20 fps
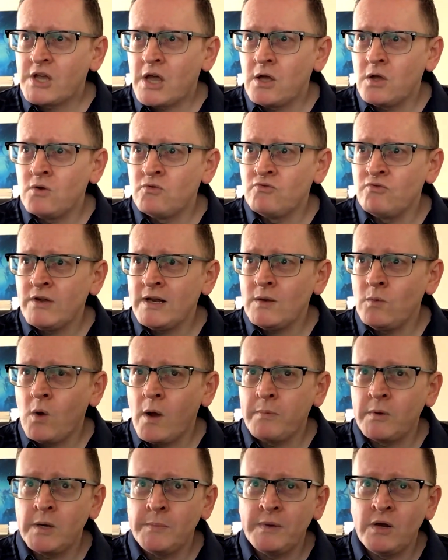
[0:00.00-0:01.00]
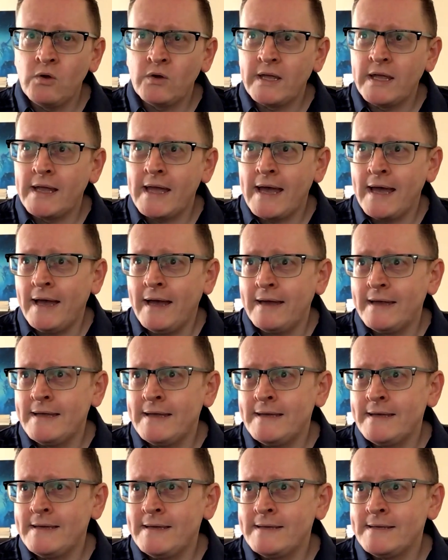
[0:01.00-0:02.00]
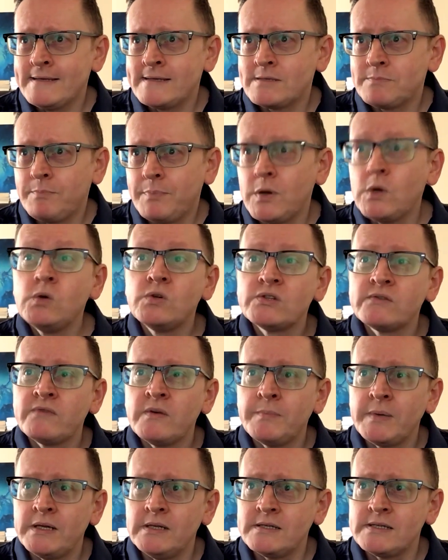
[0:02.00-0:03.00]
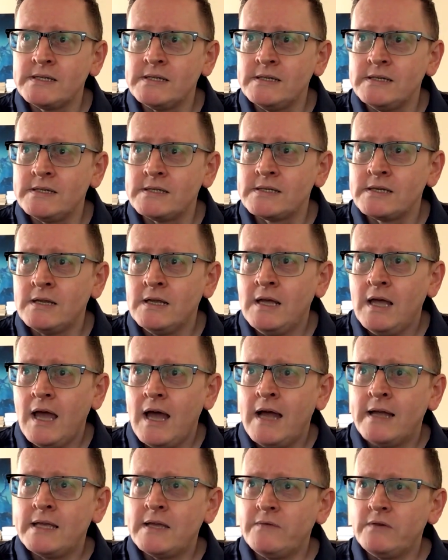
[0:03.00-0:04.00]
So really what I'm going to be looking at is pools of abilities